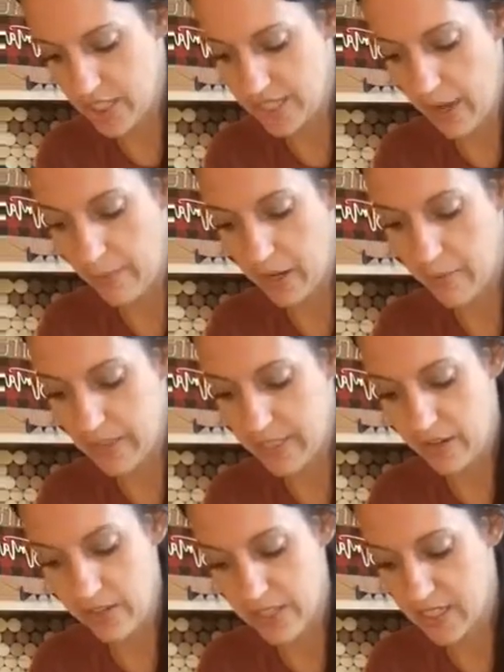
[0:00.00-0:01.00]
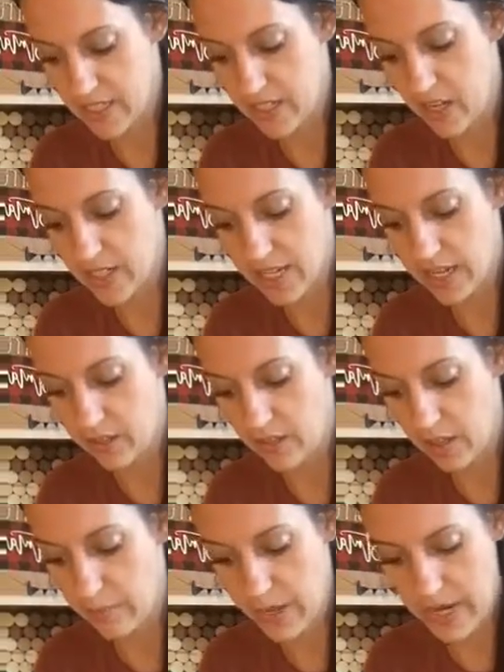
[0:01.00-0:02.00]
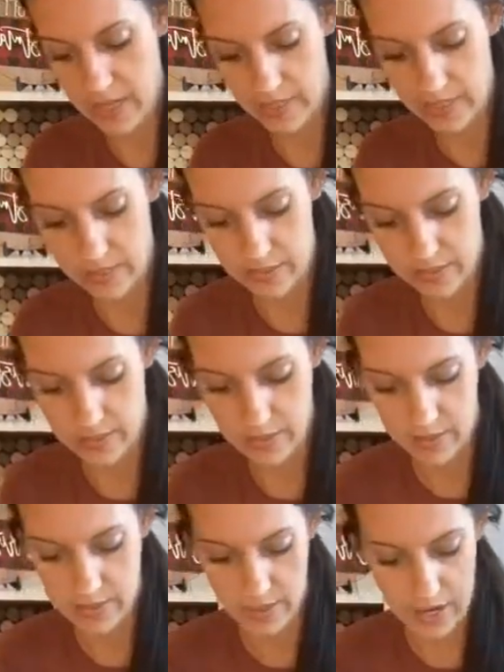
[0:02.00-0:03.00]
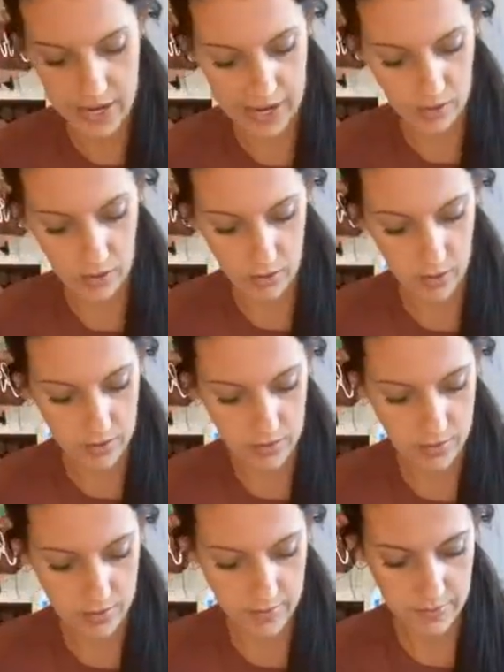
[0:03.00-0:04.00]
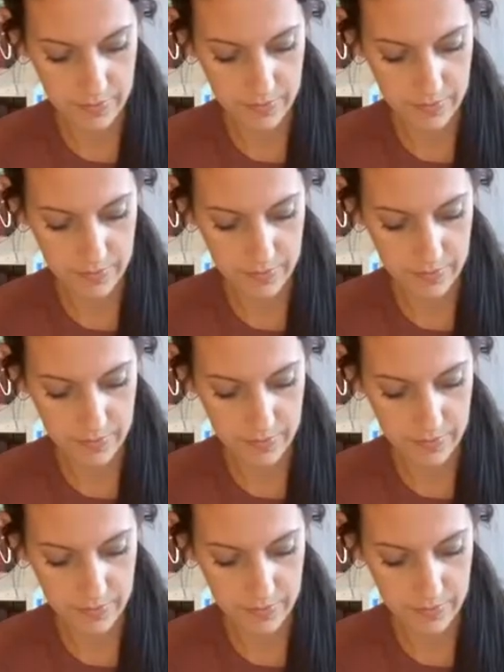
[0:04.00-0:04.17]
so we're just dabbing up and down. It does not take a lot of paint at all.